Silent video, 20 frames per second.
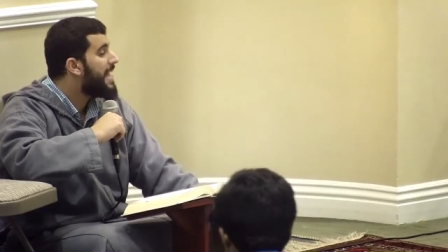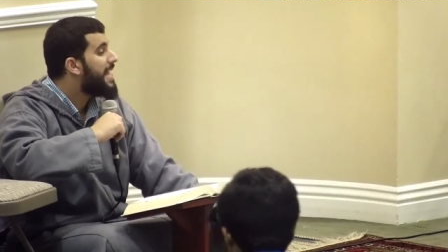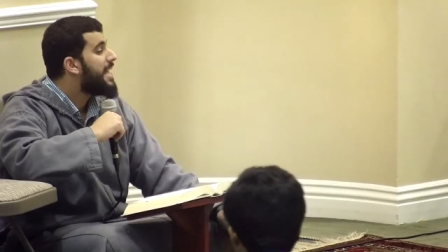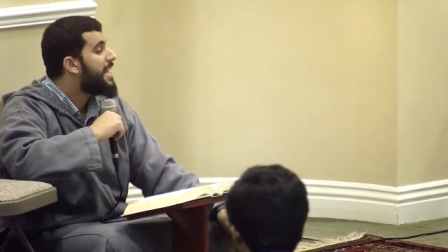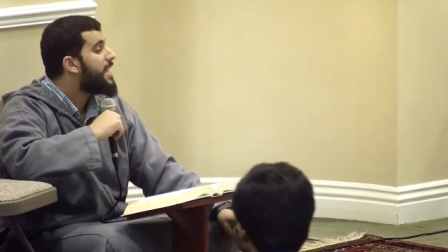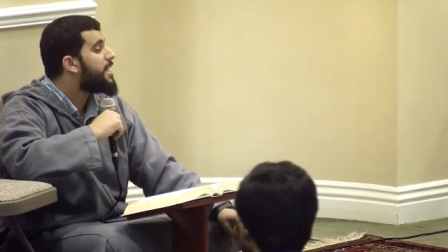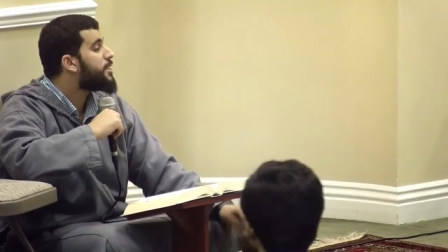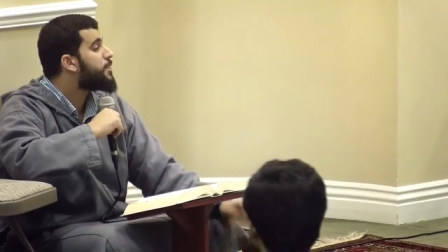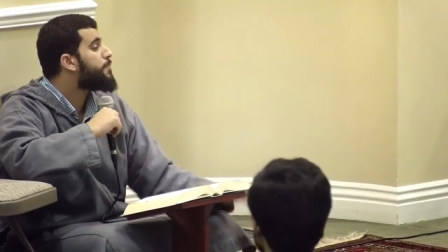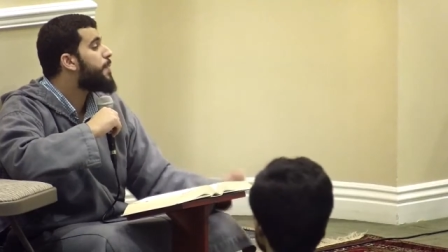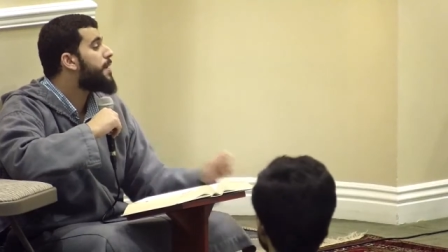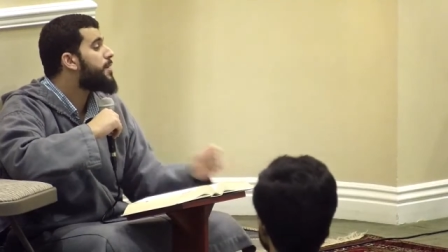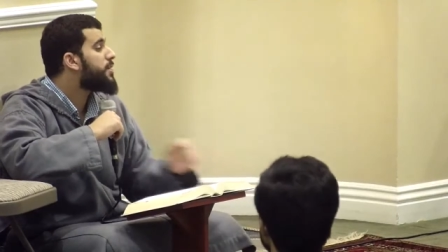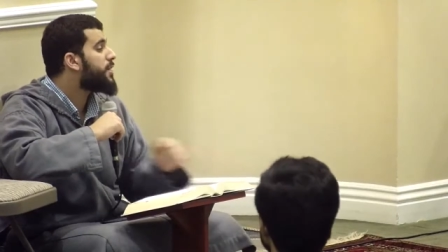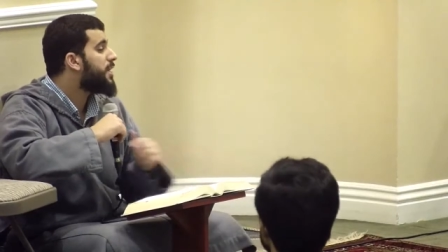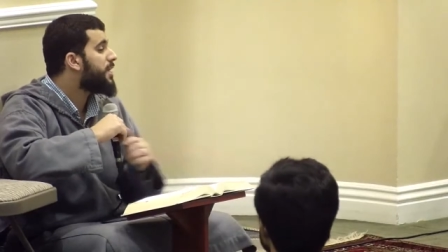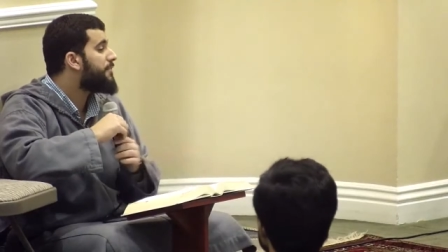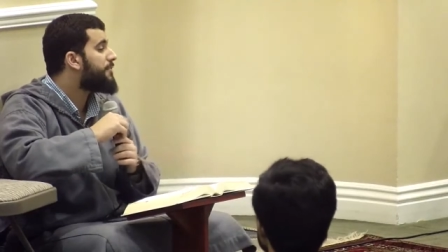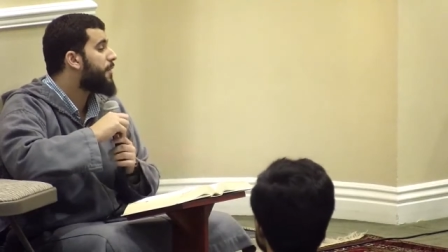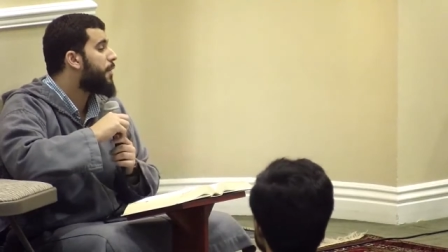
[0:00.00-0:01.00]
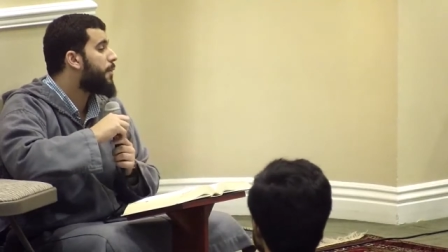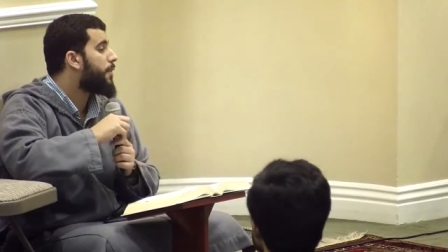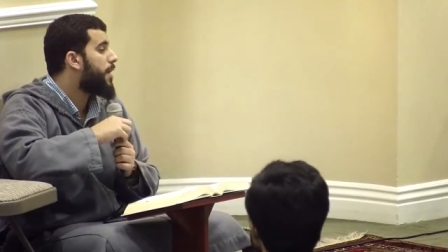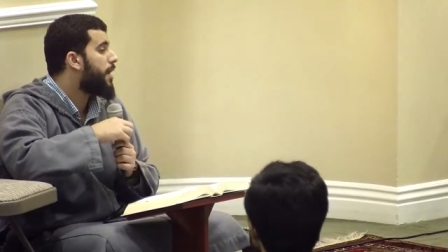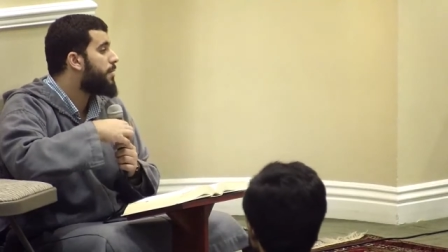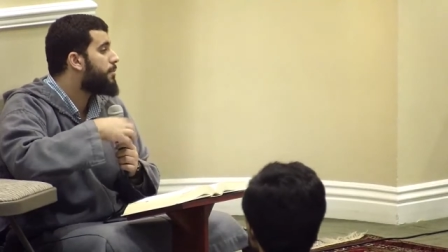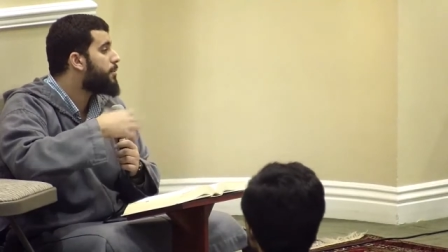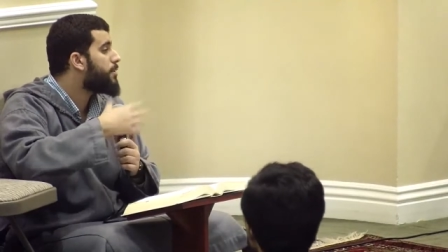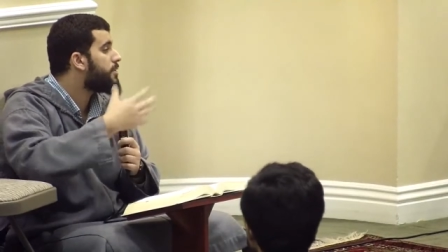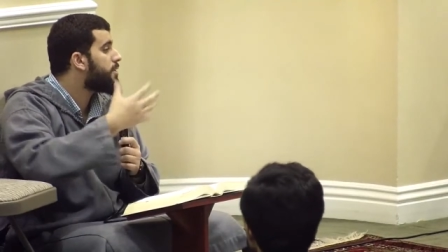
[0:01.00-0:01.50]
especially if they were non
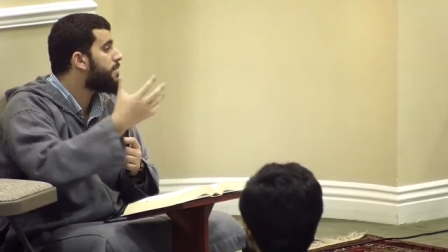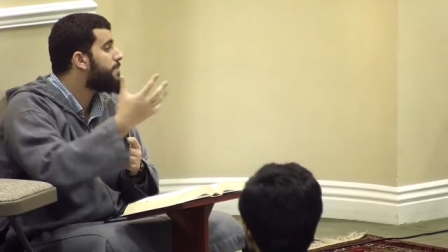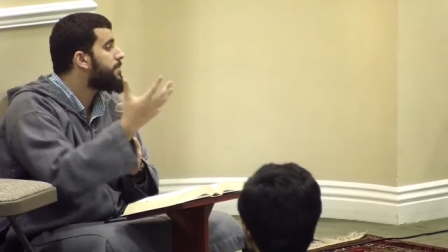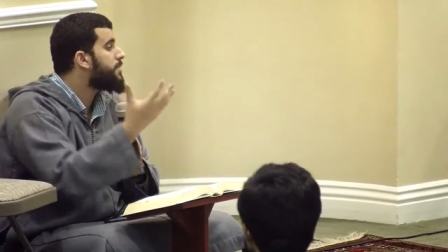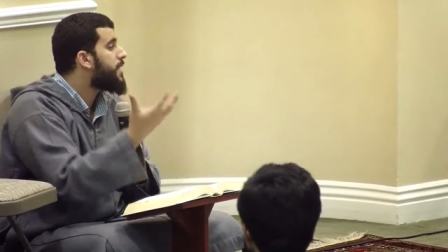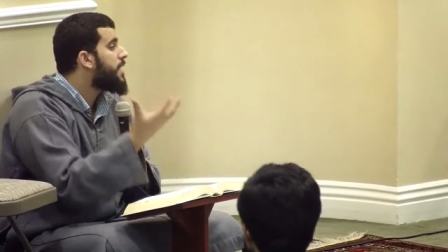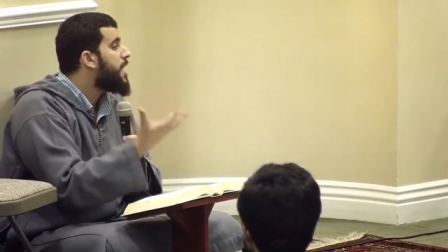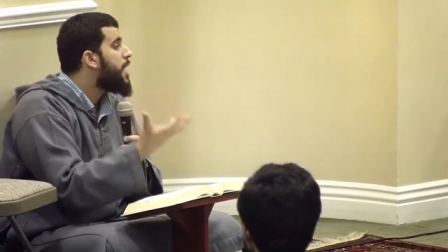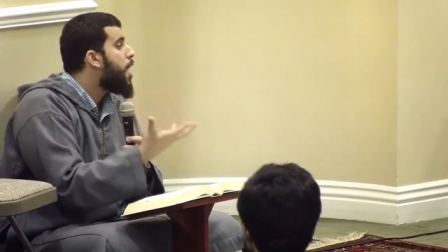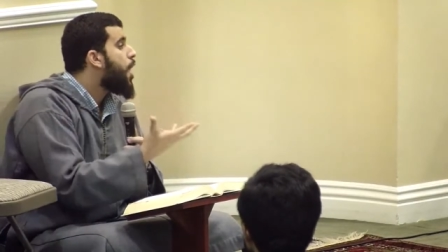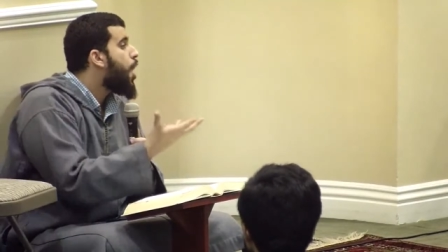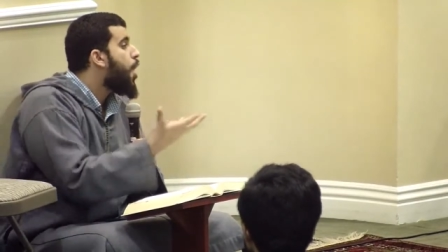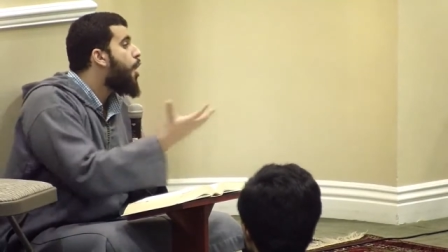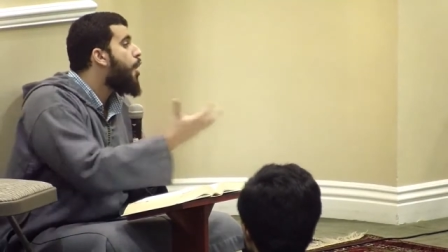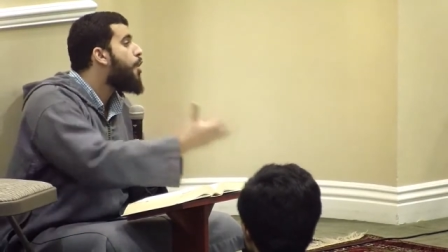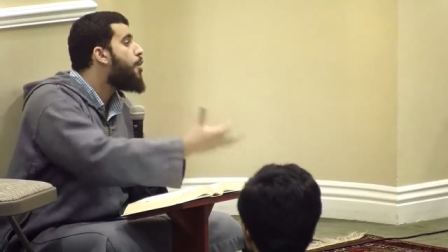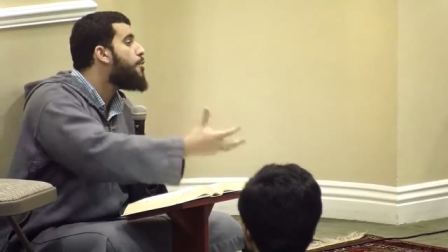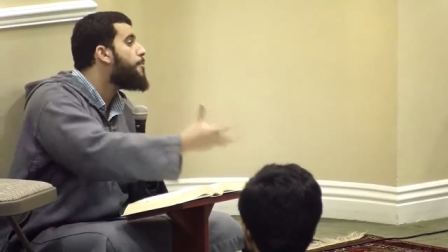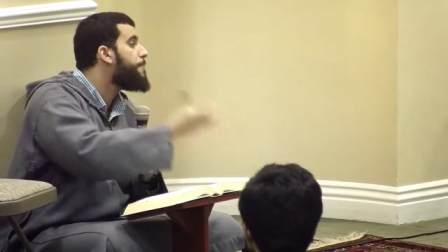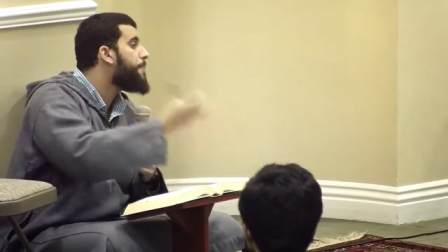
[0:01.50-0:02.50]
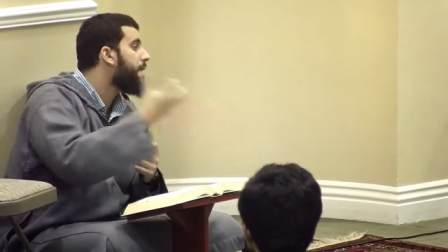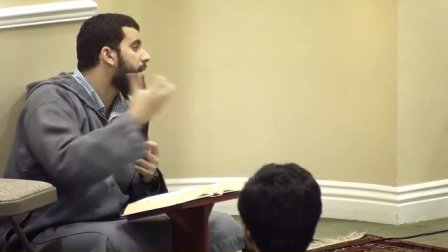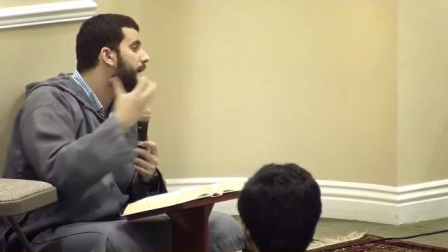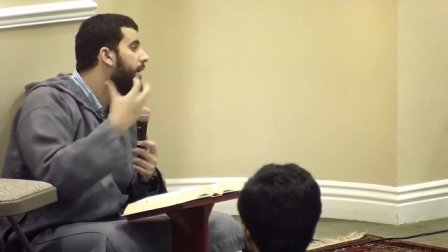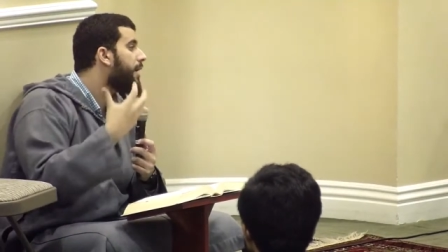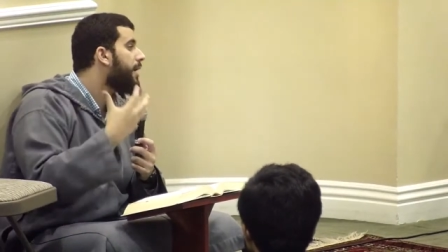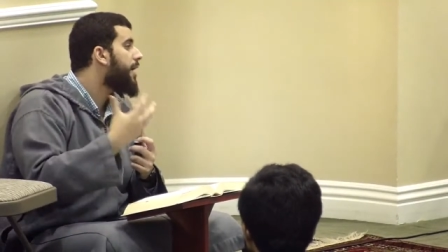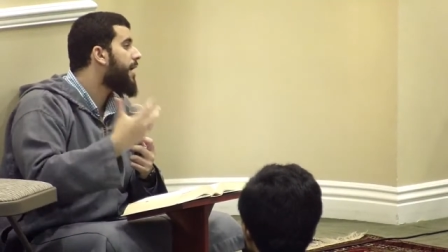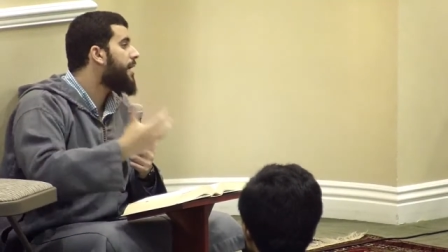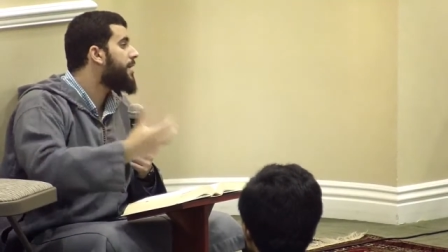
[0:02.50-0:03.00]
Muslims, hoping
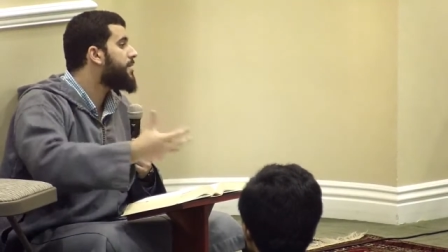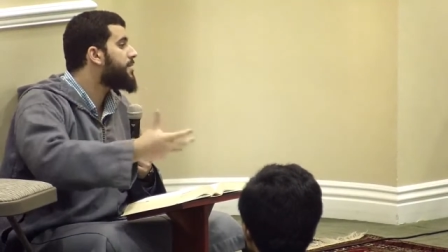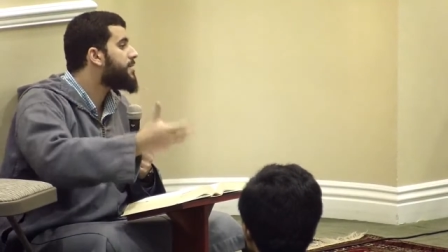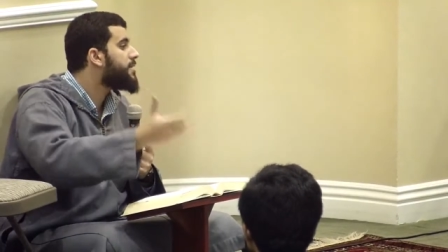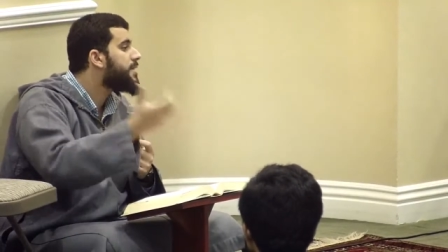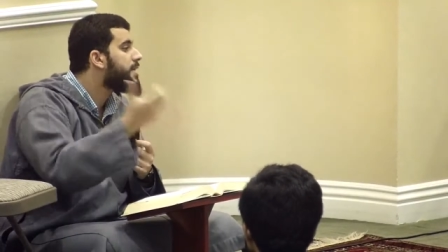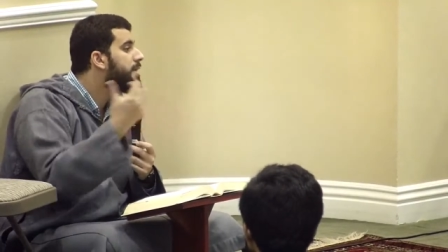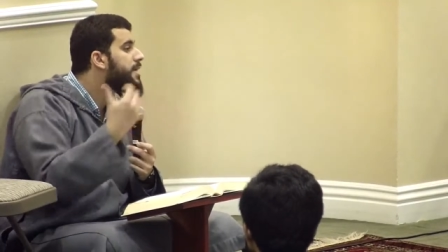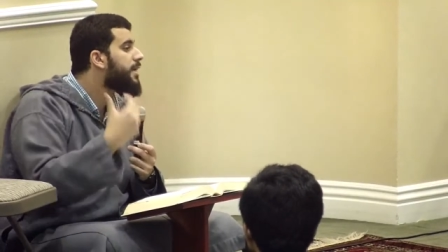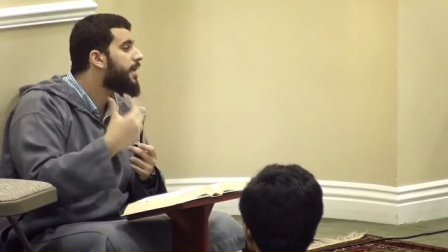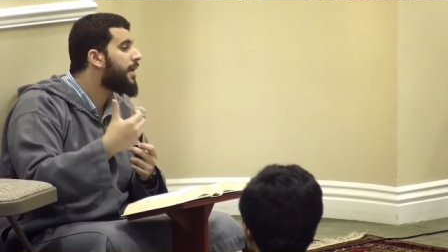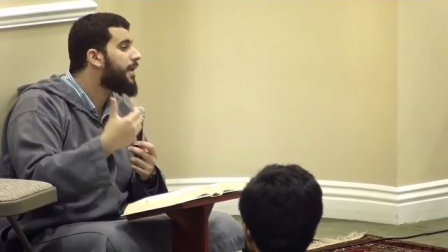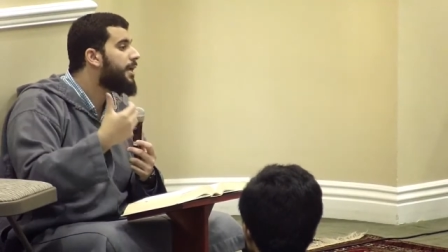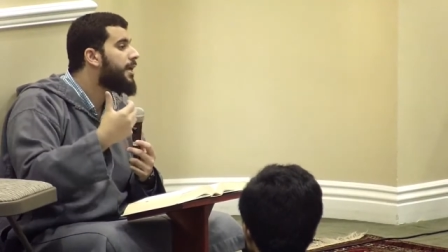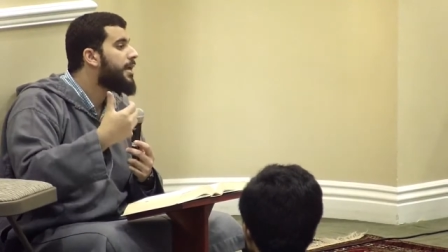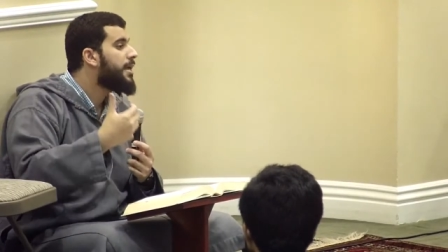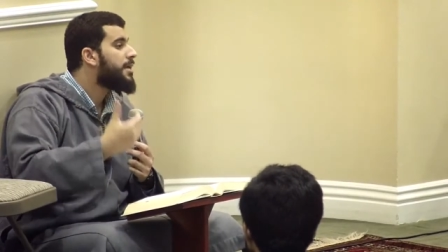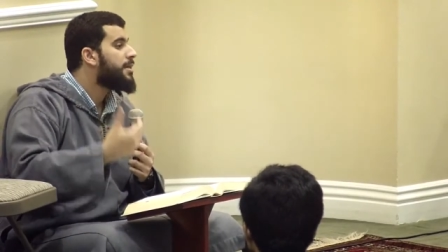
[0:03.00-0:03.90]
and seeking